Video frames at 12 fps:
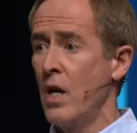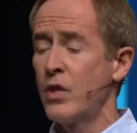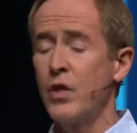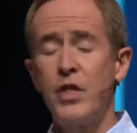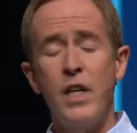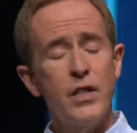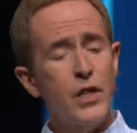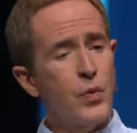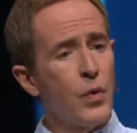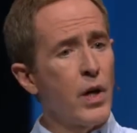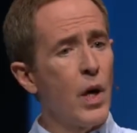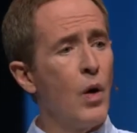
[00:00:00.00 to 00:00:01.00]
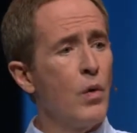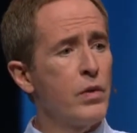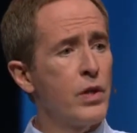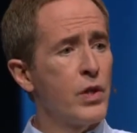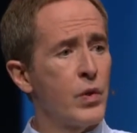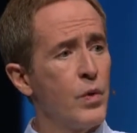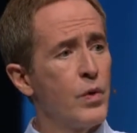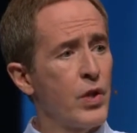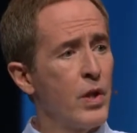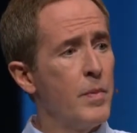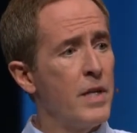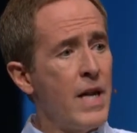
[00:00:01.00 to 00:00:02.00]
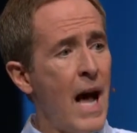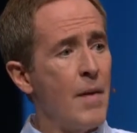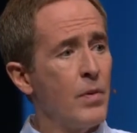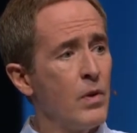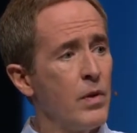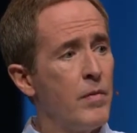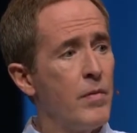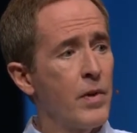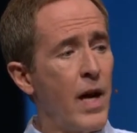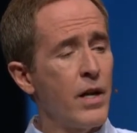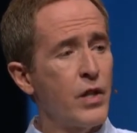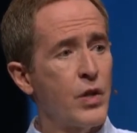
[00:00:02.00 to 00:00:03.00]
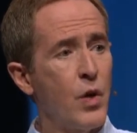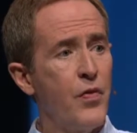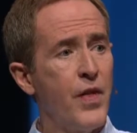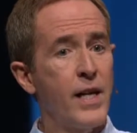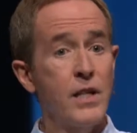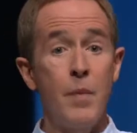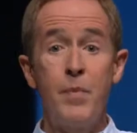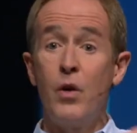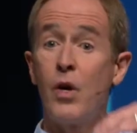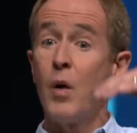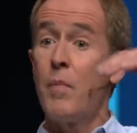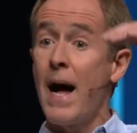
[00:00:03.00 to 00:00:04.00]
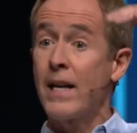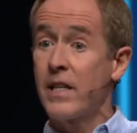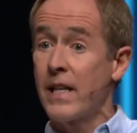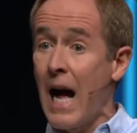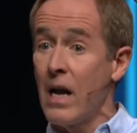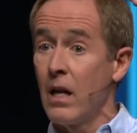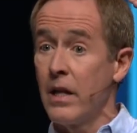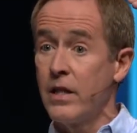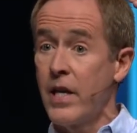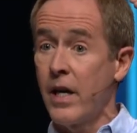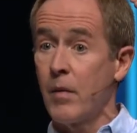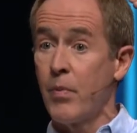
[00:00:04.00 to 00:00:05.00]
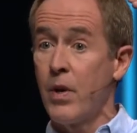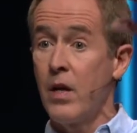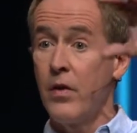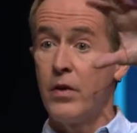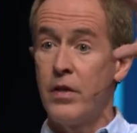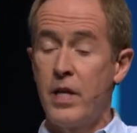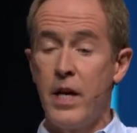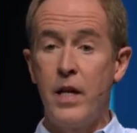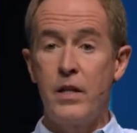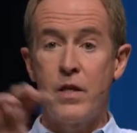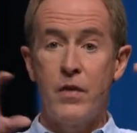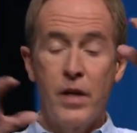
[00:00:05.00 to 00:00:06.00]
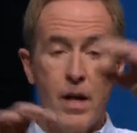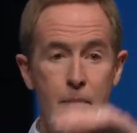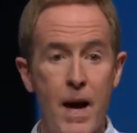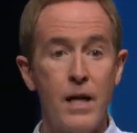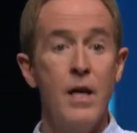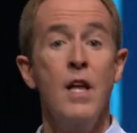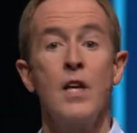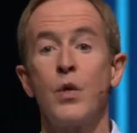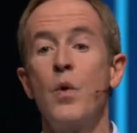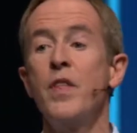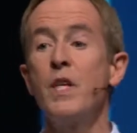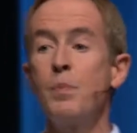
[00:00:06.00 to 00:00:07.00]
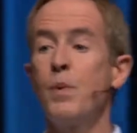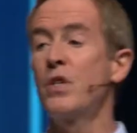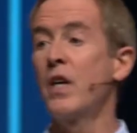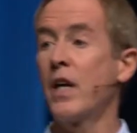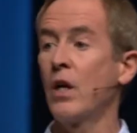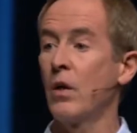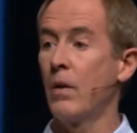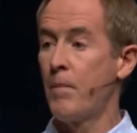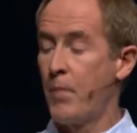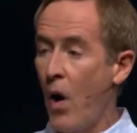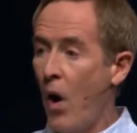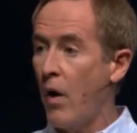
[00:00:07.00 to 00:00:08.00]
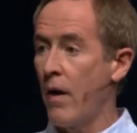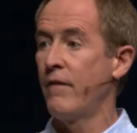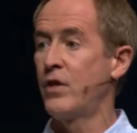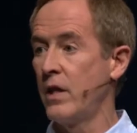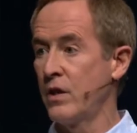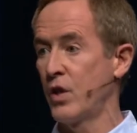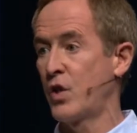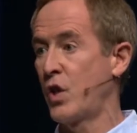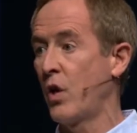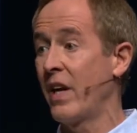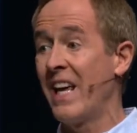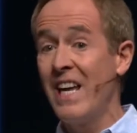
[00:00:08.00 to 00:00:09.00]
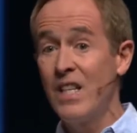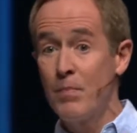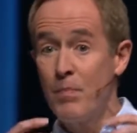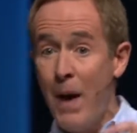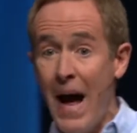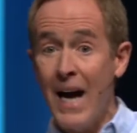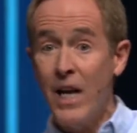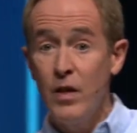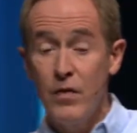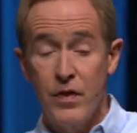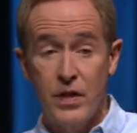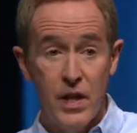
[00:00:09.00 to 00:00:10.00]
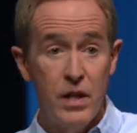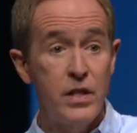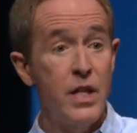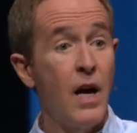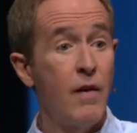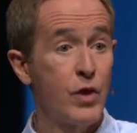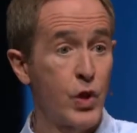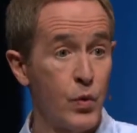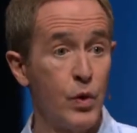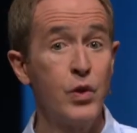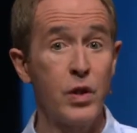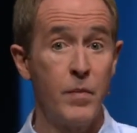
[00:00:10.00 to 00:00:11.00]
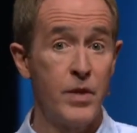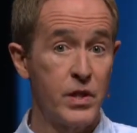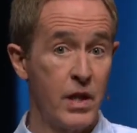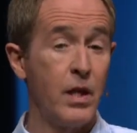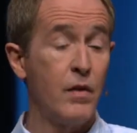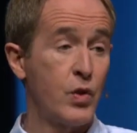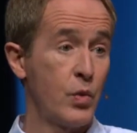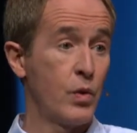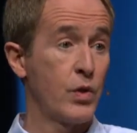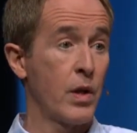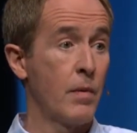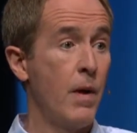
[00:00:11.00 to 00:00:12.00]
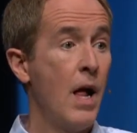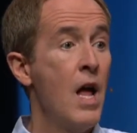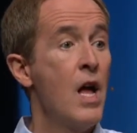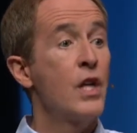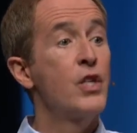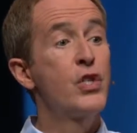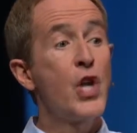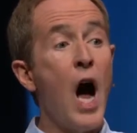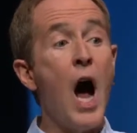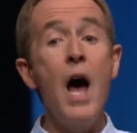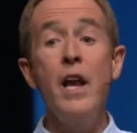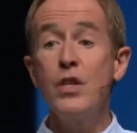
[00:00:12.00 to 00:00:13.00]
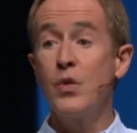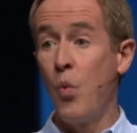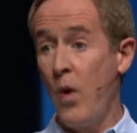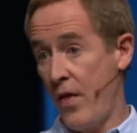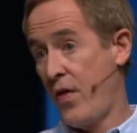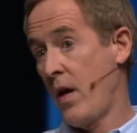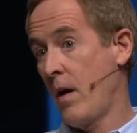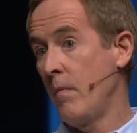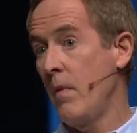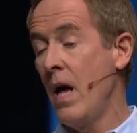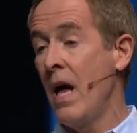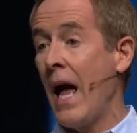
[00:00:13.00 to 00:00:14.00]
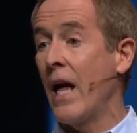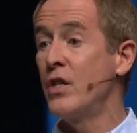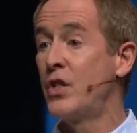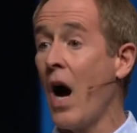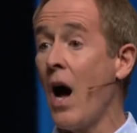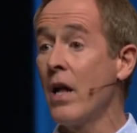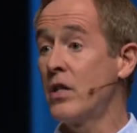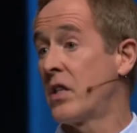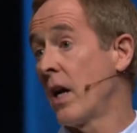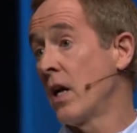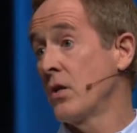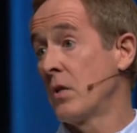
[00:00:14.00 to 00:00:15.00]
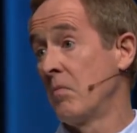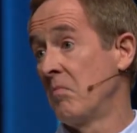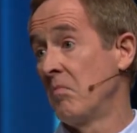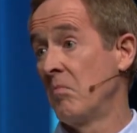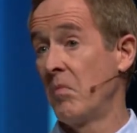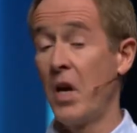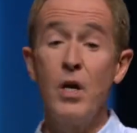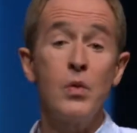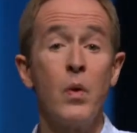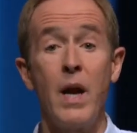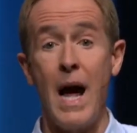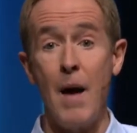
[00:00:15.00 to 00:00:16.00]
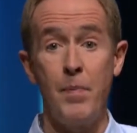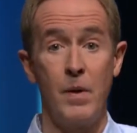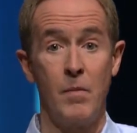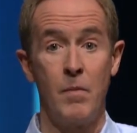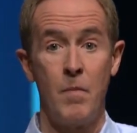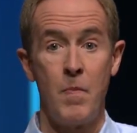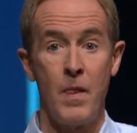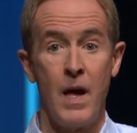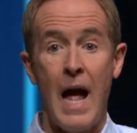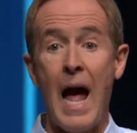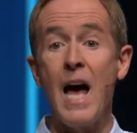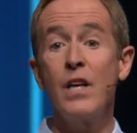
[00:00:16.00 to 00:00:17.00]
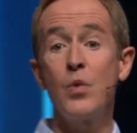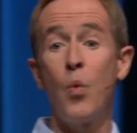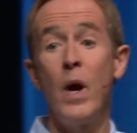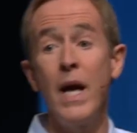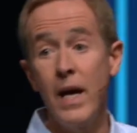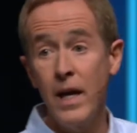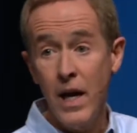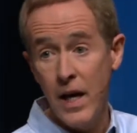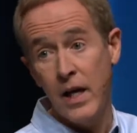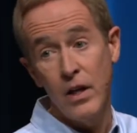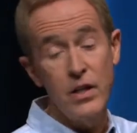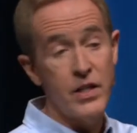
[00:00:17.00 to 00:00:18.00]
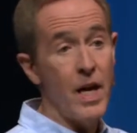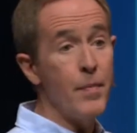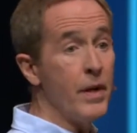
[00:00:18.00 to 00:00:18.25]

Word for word: So Jesus will go to Jerusalem and dabble and kind of stir things up, then he'll go back to Galilee, take a breather, teach, and then come back. So in this particular part of Jesus' journey, he's back in the vicinity of Jerusalem, the city of Jerusalem. John is with him, and John says, here's what happened. As we, he could say,